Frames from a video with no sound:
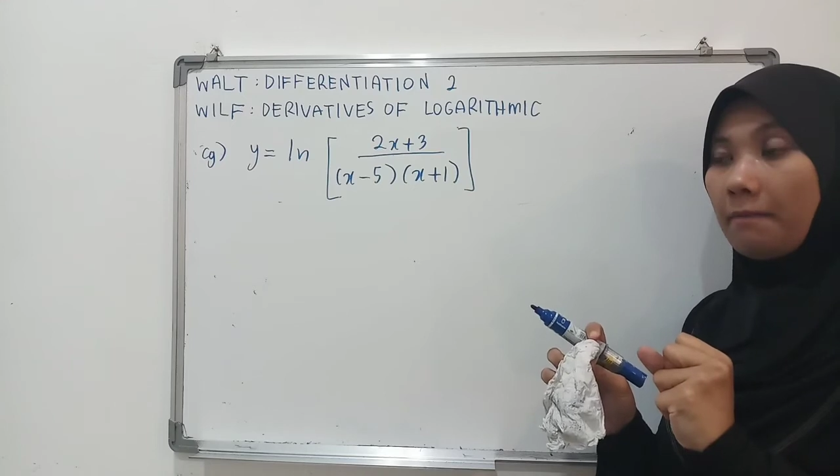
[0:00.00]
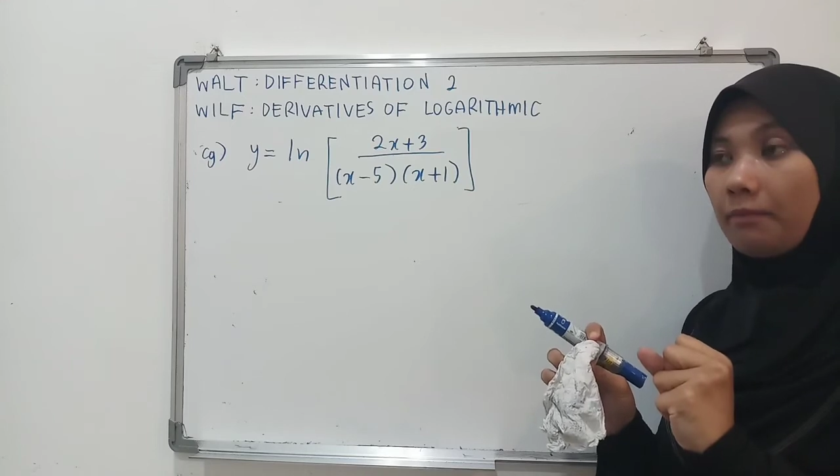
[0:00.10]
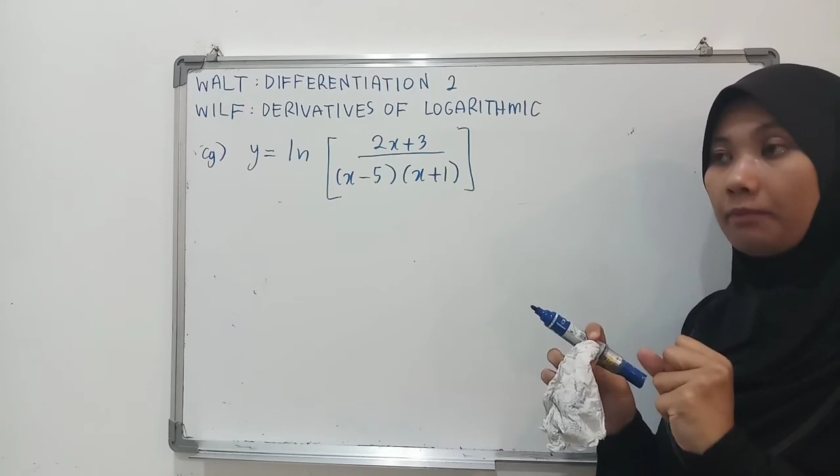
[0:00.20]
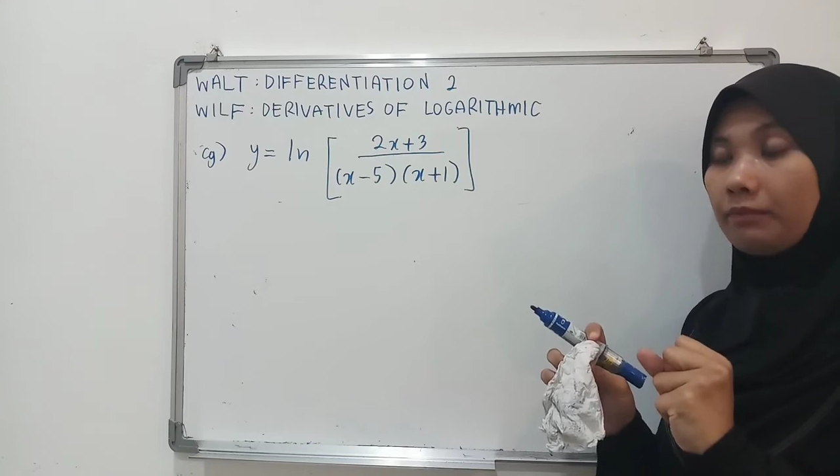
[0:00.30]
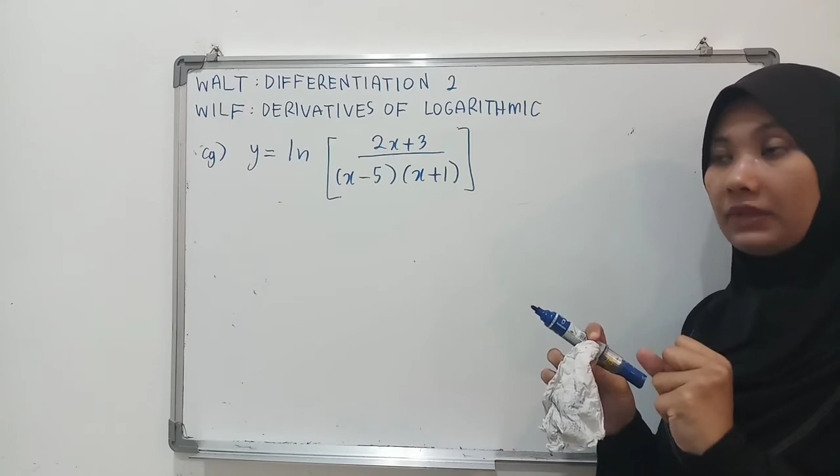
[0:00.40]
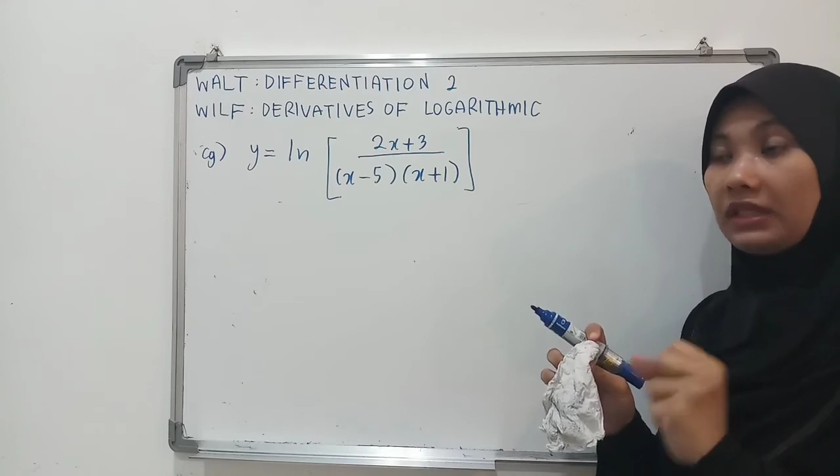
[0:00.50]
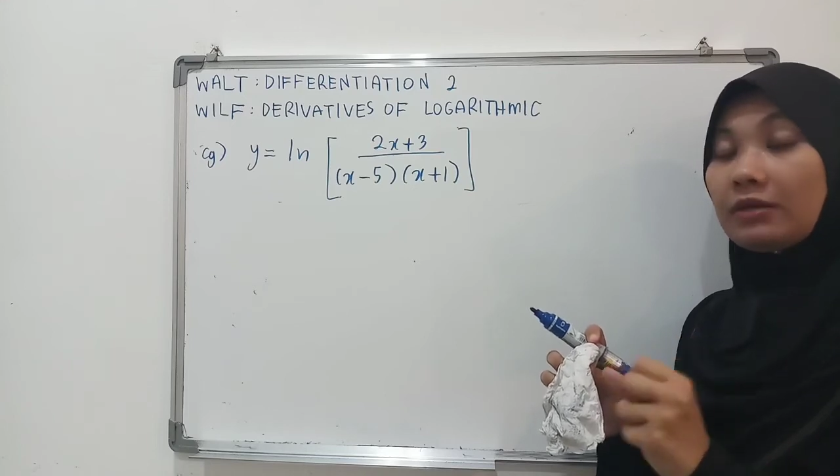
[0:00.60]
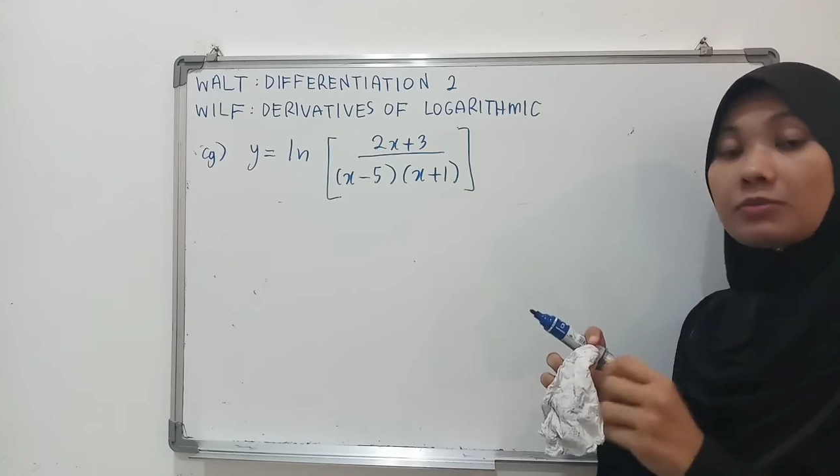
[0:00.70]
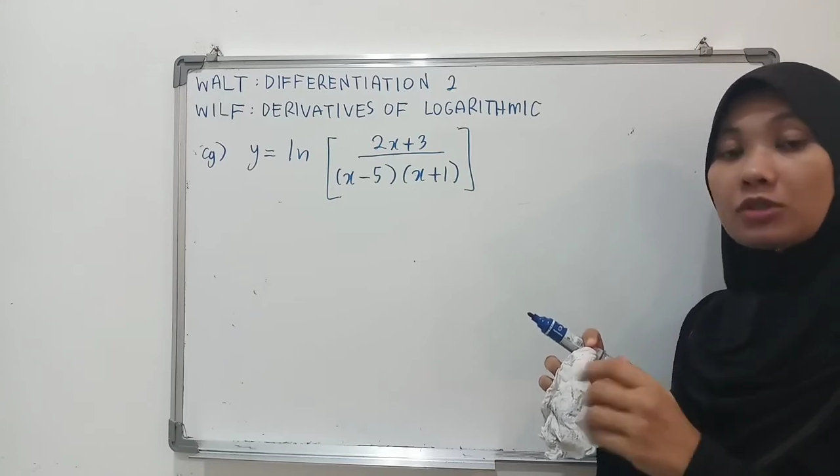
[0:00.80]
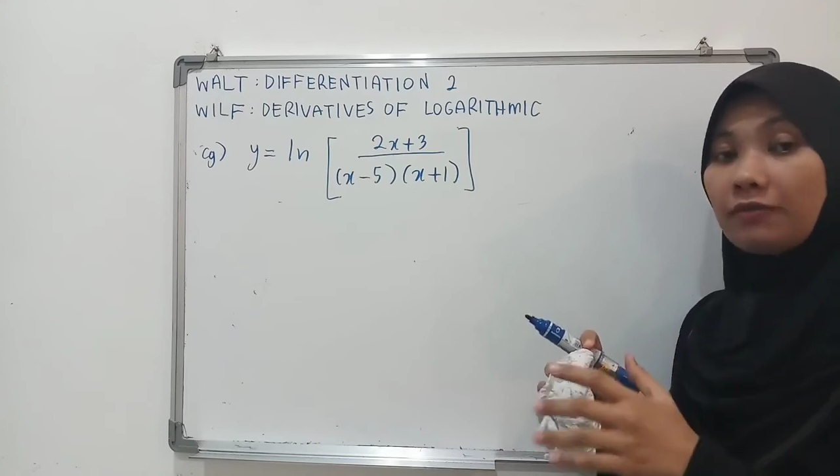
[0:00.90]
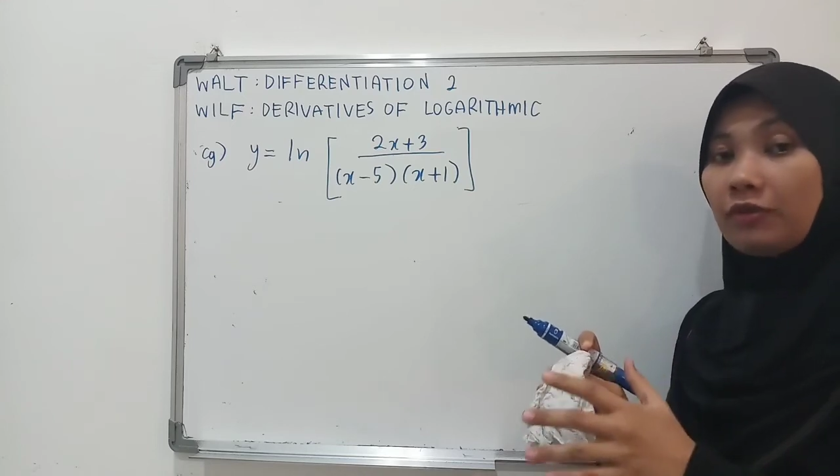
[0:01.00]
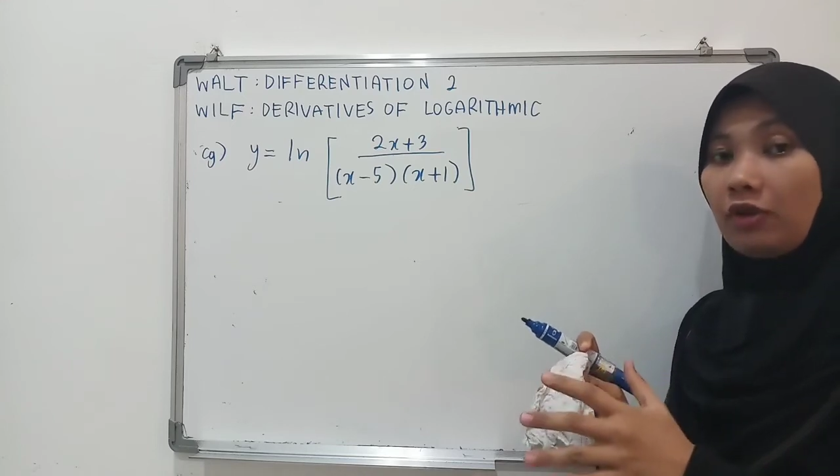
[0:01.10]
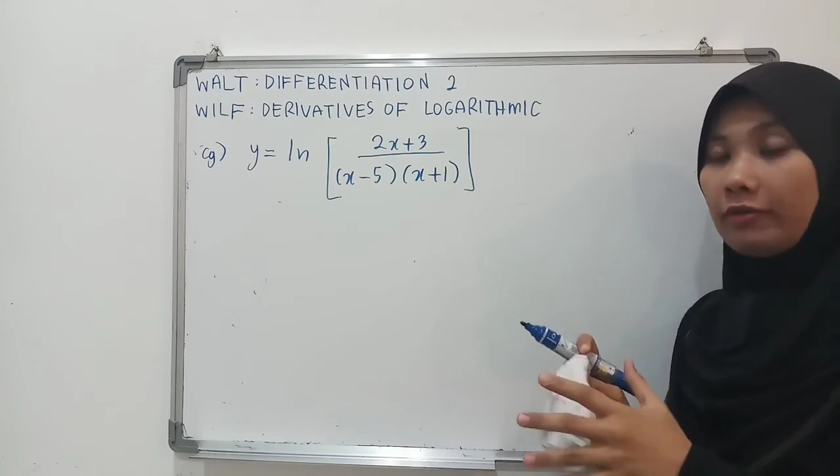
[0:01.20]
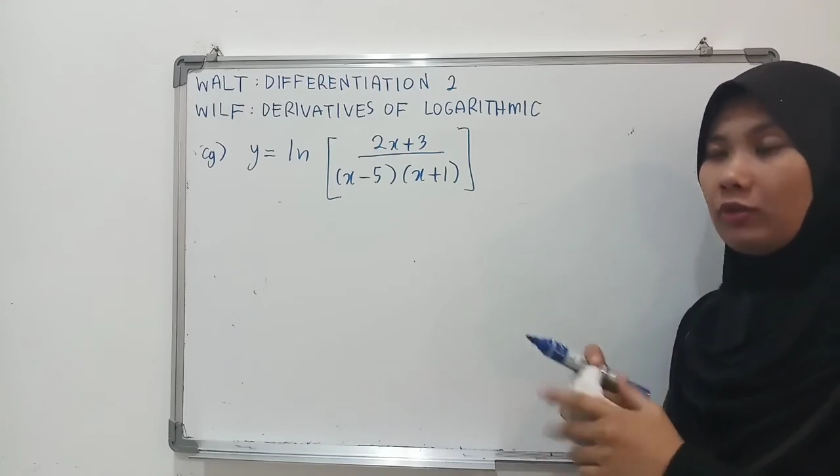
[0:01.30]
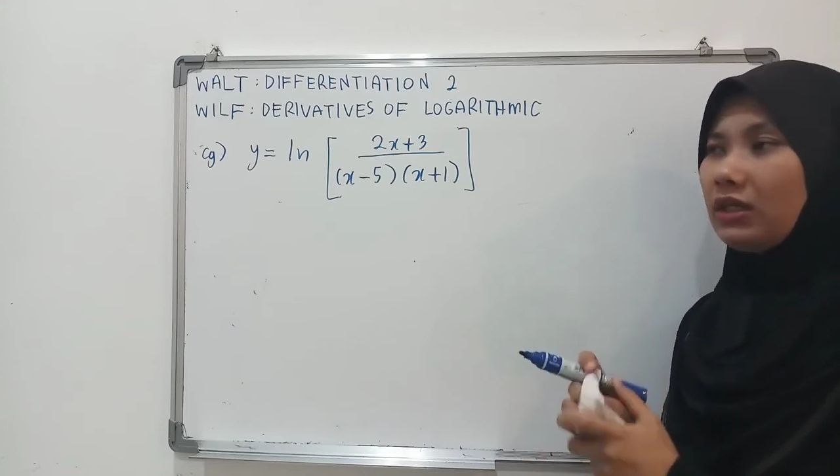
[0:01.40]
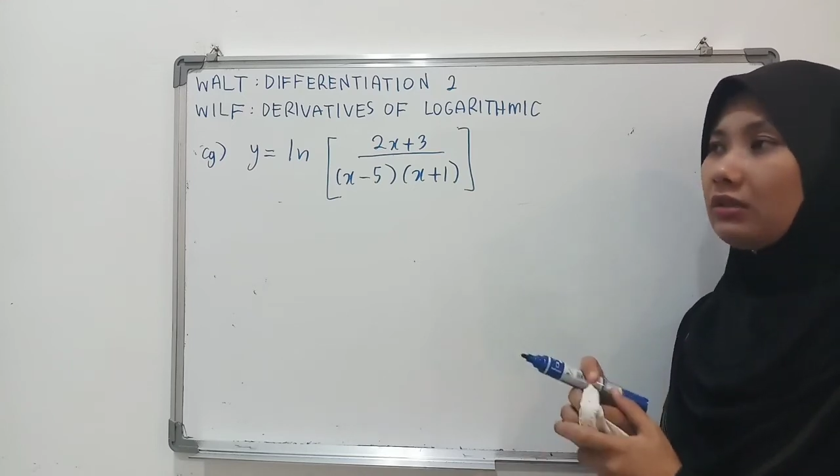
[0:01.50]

terms of ln, kan